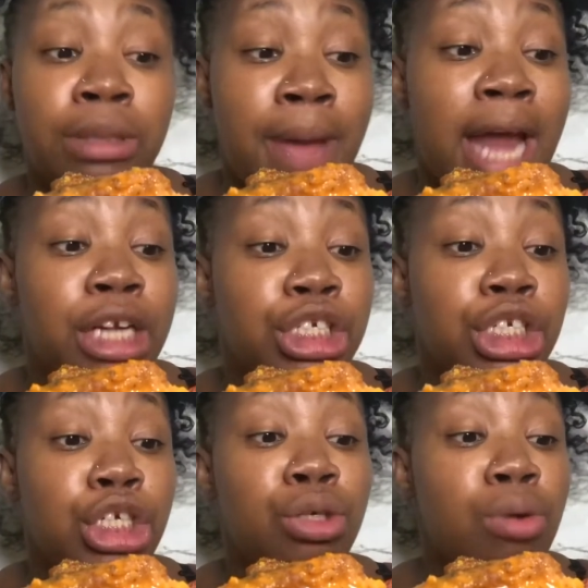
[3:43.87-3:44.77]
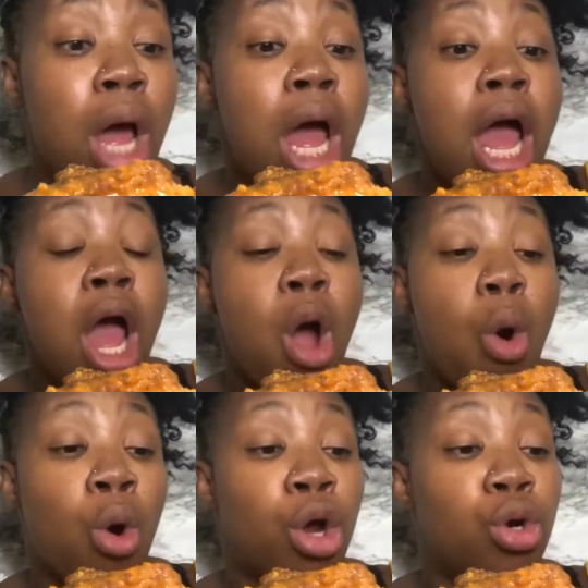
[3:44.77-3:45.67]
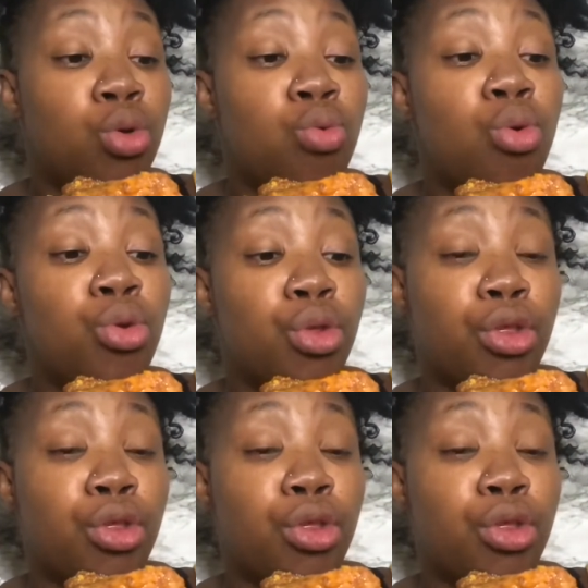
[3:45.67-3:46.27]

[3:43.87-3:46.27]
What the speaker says: managing you or who